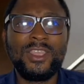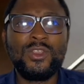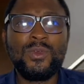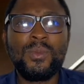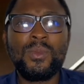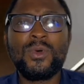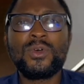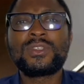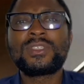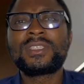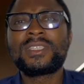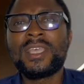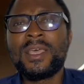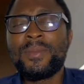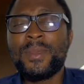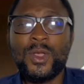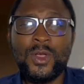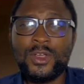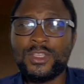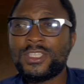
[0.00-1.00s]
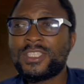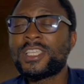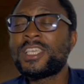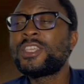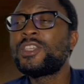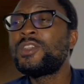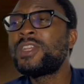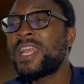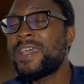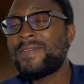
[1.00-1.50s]
You must, because
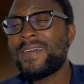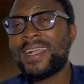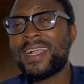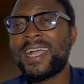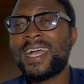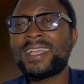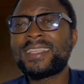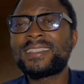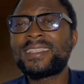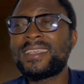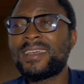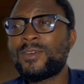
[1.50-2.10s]
you never can